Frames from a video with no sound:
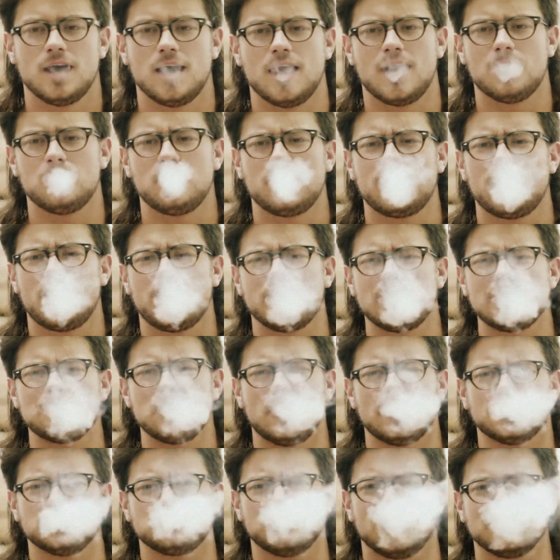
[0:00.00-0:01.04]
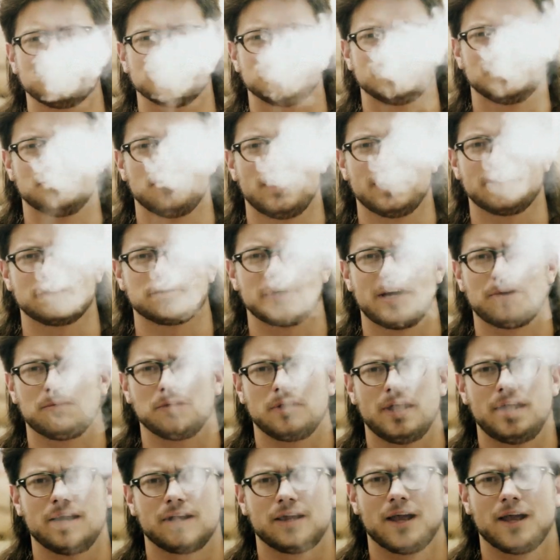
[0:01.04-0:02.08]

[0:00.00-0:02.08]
I run out of email addresses to make chat roulette